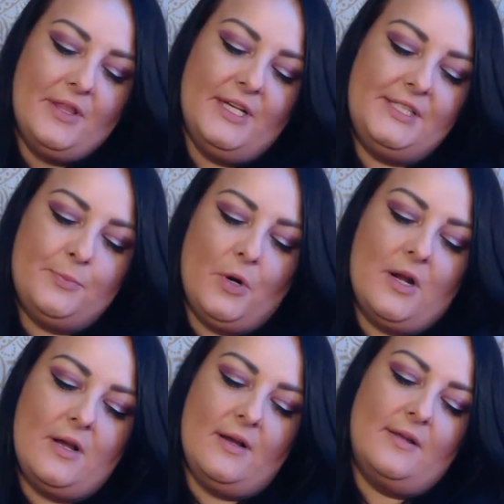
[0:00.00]
Let's
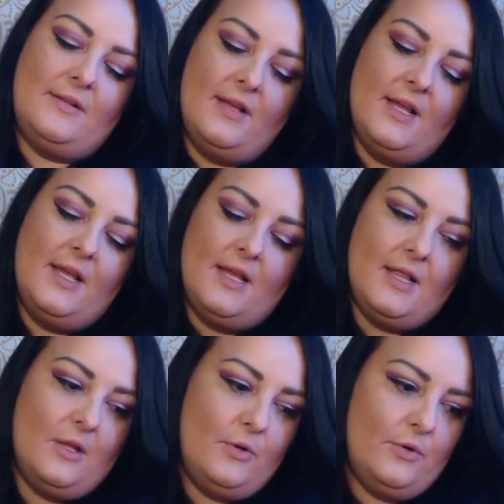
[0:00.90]
work on
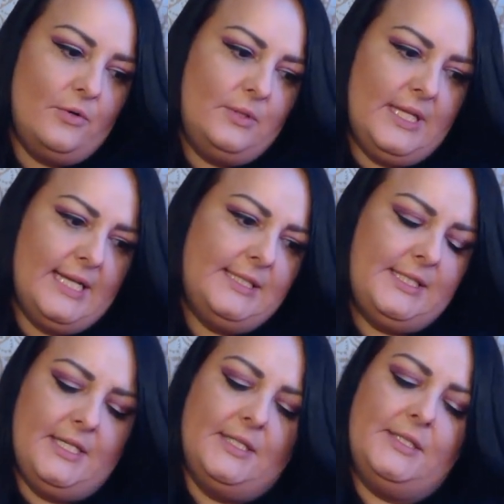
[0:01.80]
ooh,
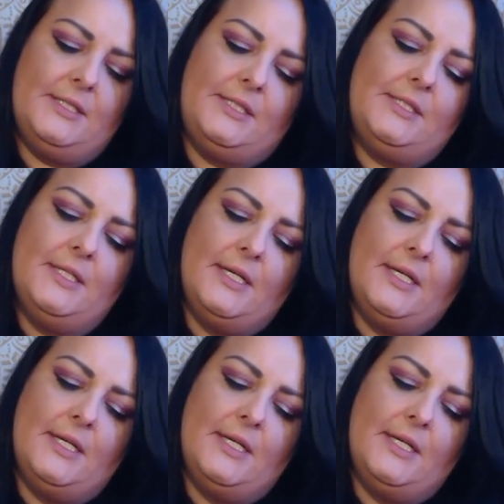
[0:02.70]
lessons.